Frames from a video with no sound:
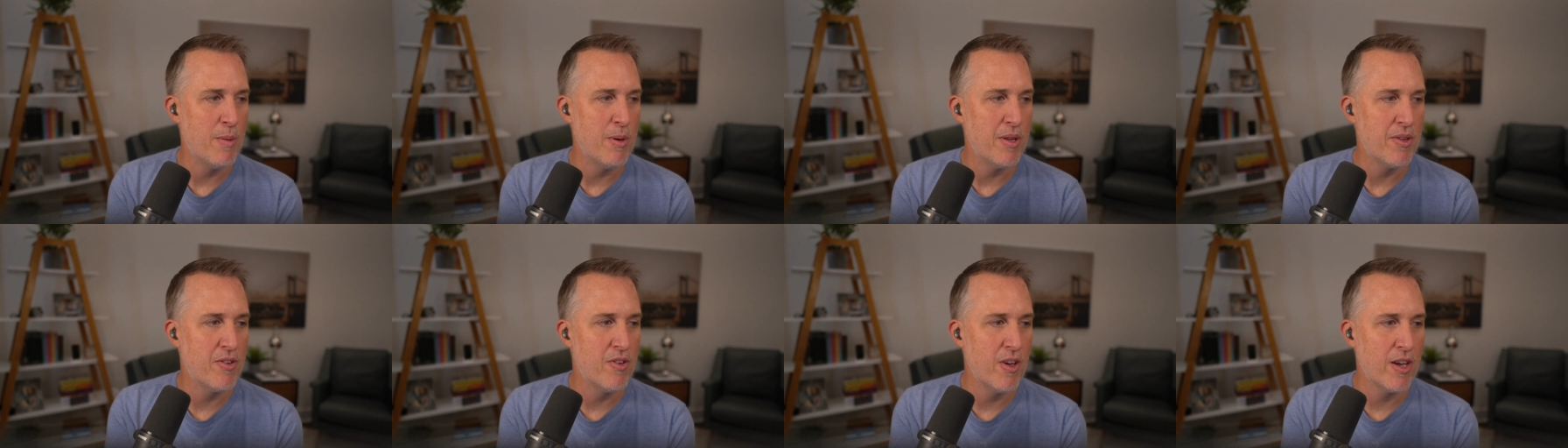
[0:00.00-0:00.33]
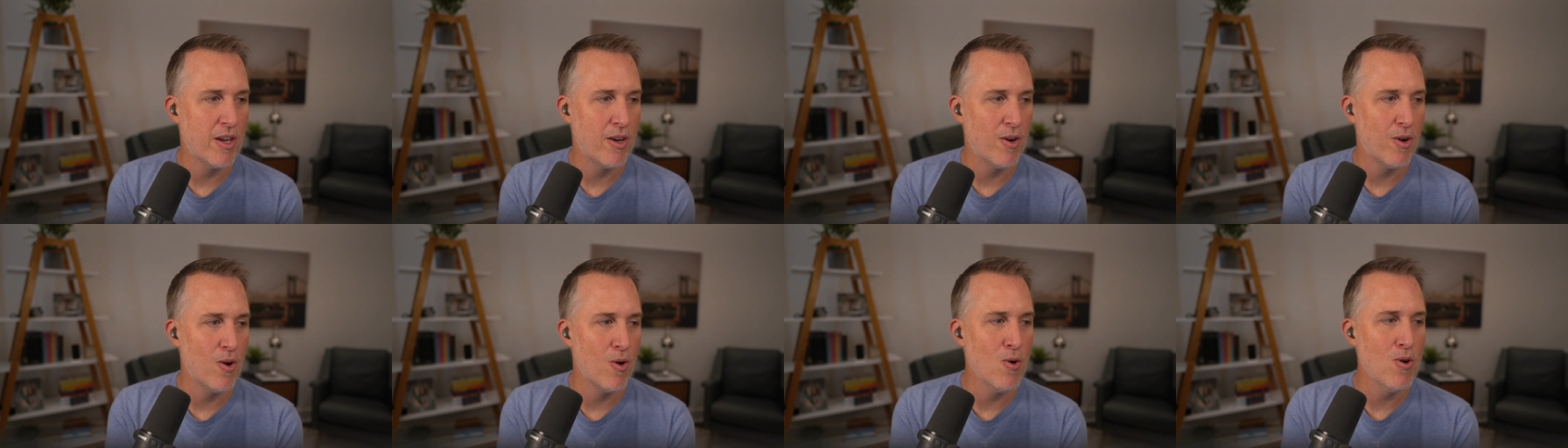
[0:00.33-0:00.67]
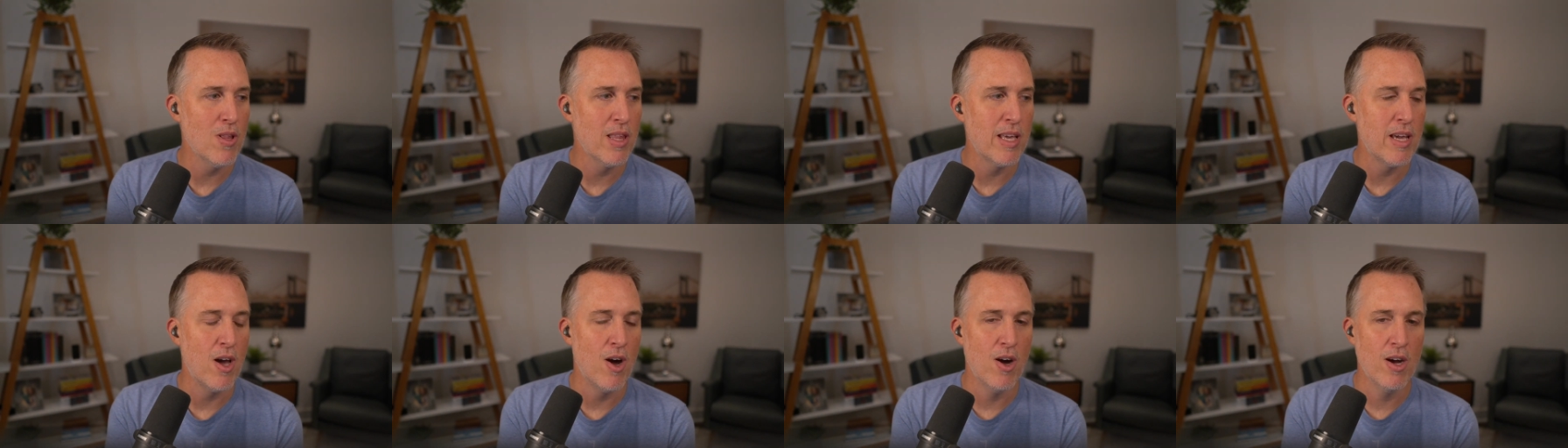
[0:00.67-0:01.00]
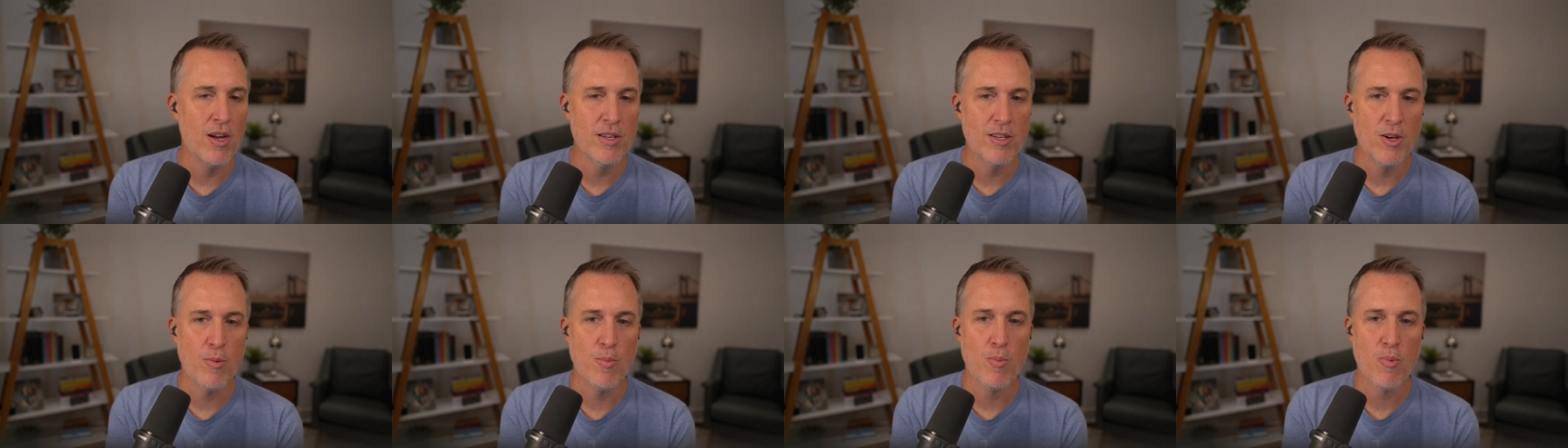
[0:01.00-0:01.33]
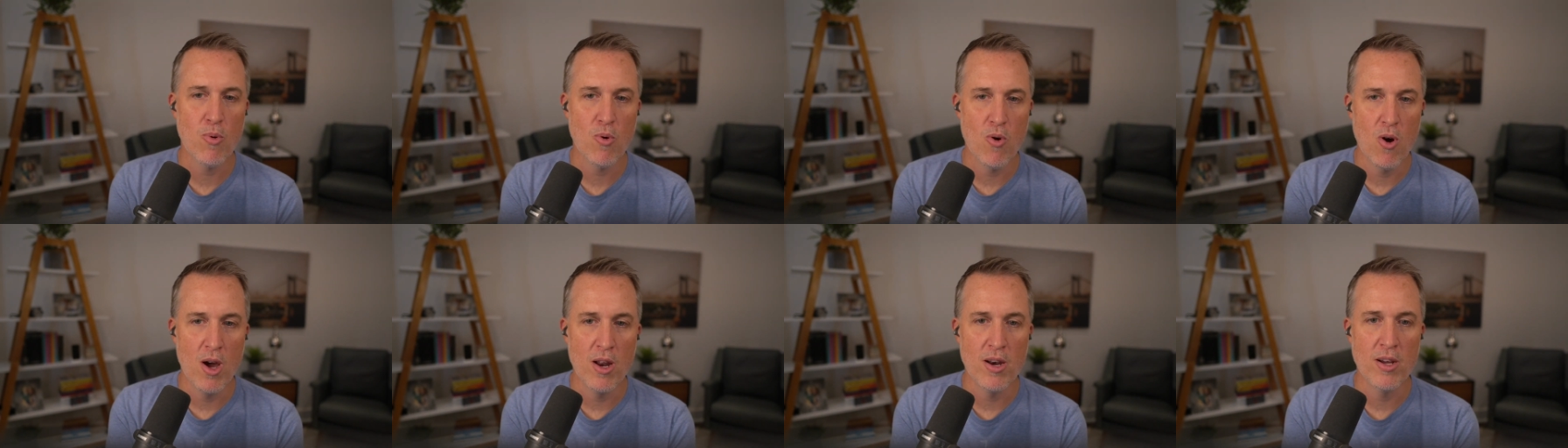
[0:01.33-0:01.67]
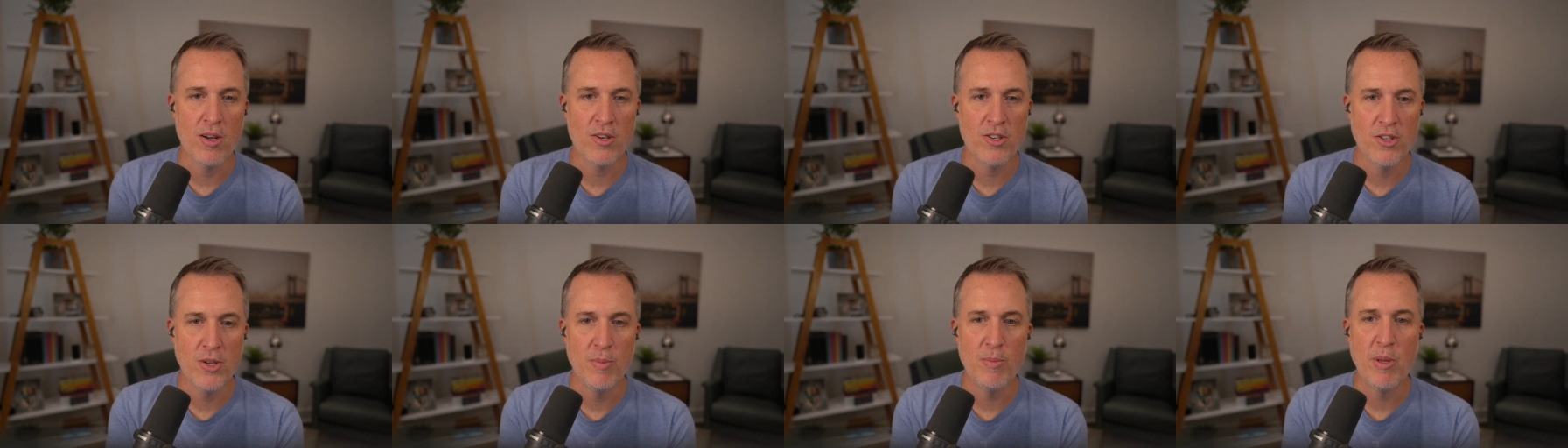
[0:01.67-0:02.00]
but it's like early on, your
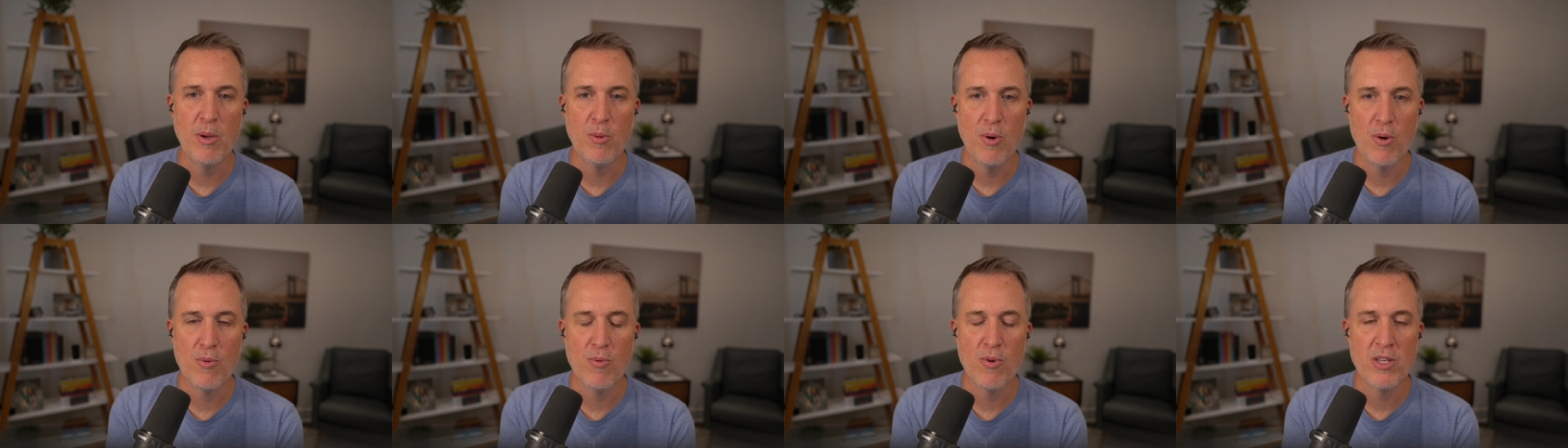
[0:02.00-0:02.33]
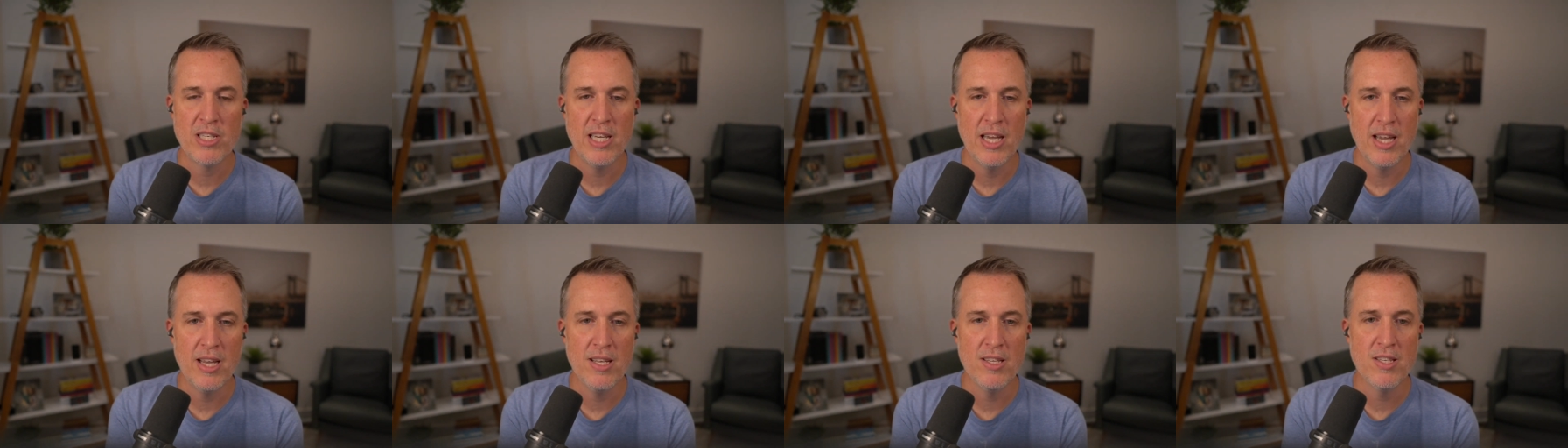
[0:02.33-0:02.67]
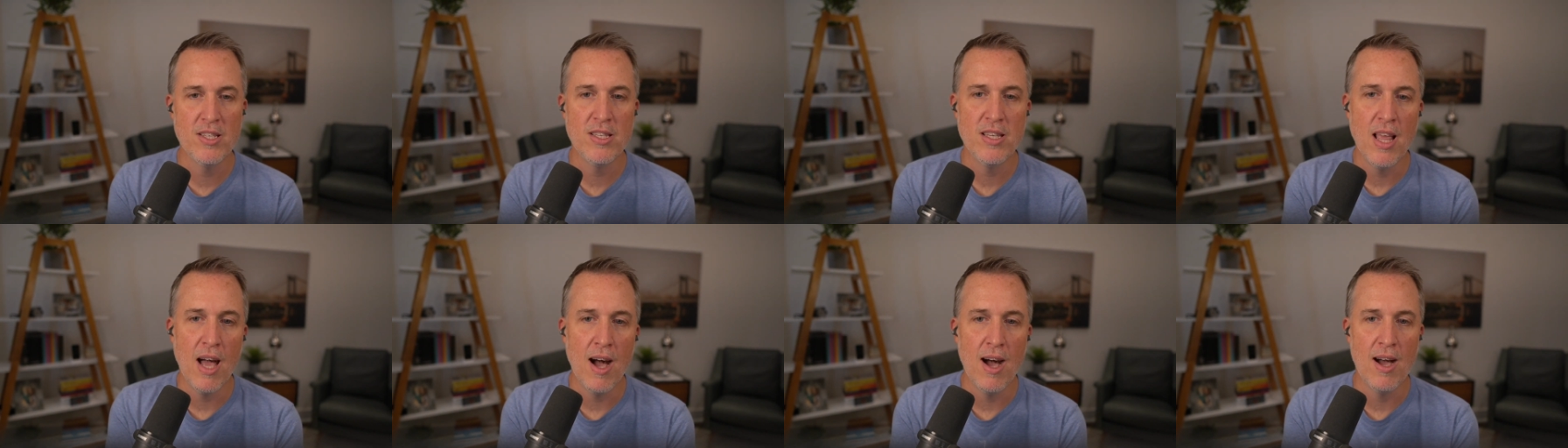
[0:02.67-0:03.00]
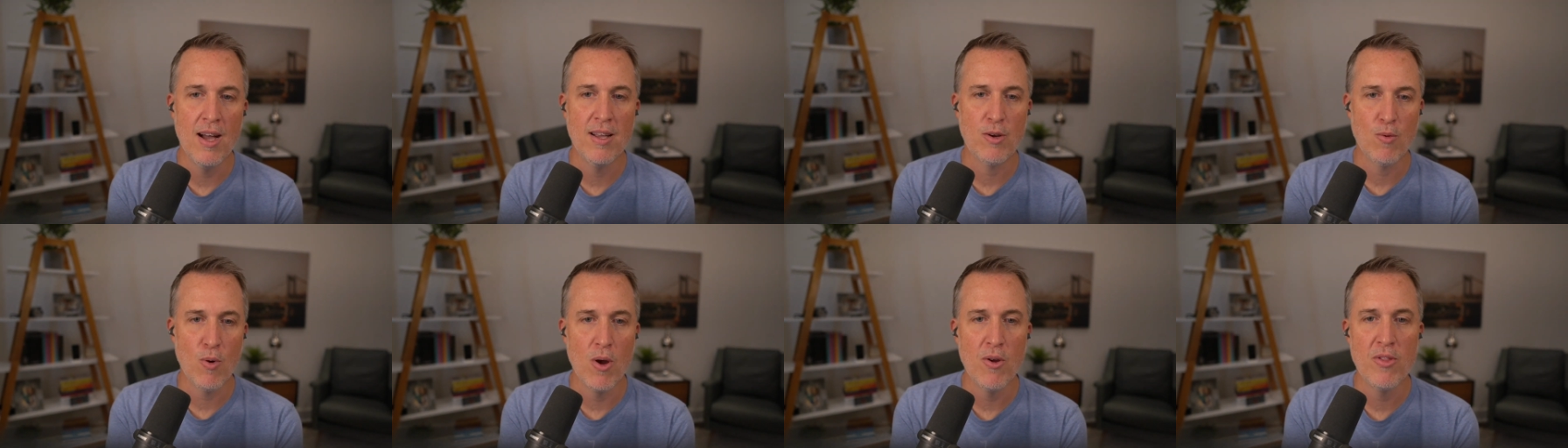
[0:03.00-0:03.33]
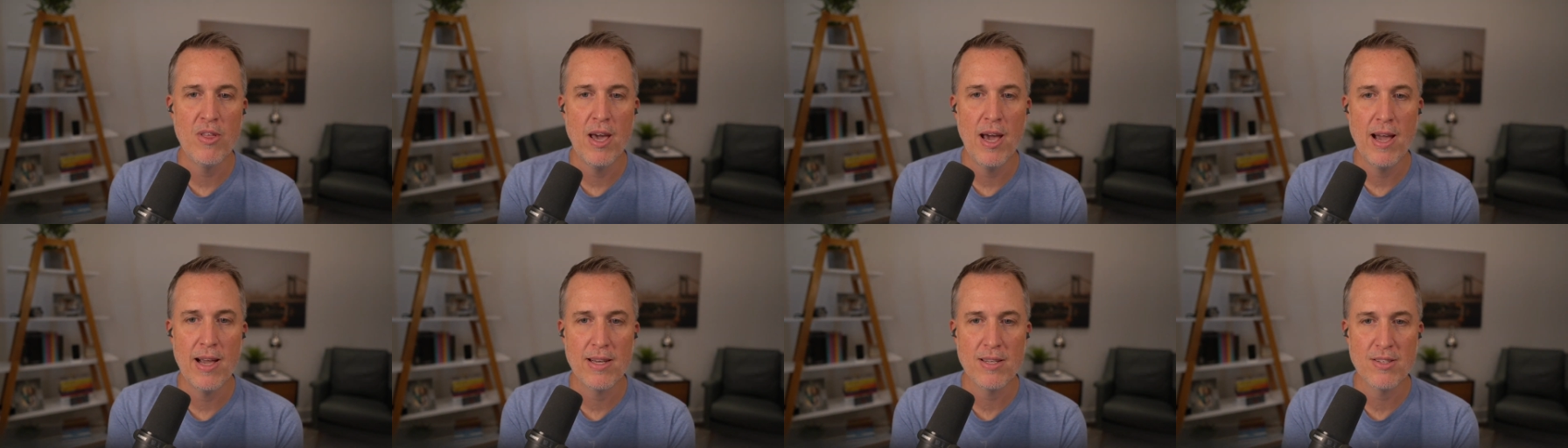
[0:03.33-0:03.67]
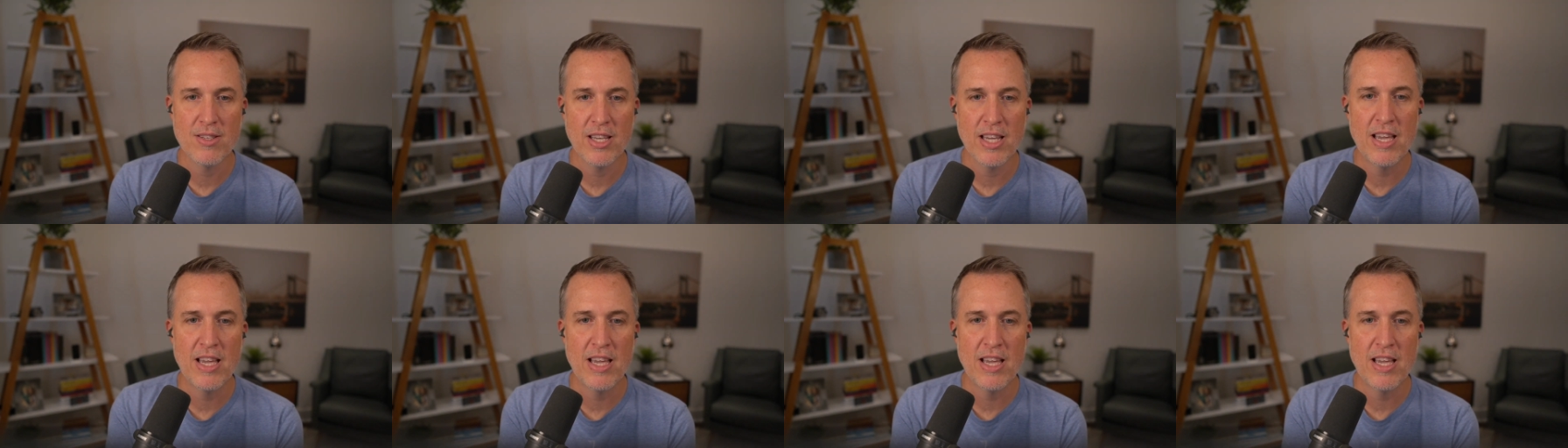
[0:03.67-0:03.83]
product should be what retains, not growth hacks.